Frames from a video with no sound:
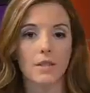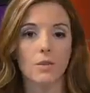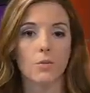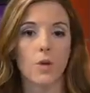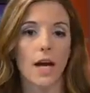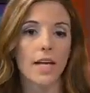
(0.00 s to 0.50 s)
and the
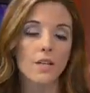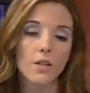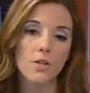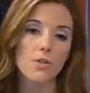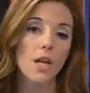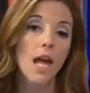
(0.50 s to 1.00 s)

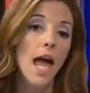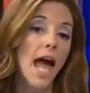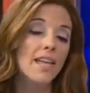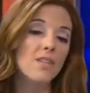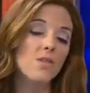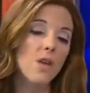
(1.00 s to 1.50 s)
rioters
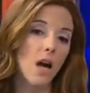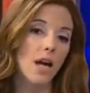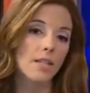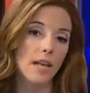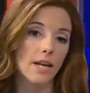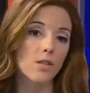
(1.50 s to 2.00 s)
has
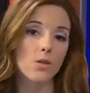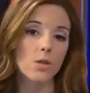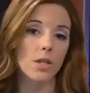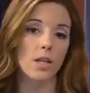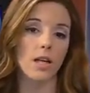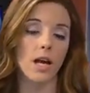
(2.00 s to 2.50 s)
not
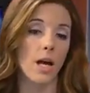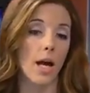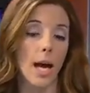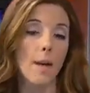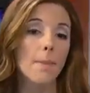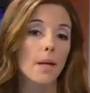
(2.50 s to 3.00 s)
actually
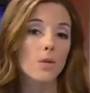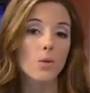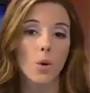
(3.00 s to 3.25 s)
happened,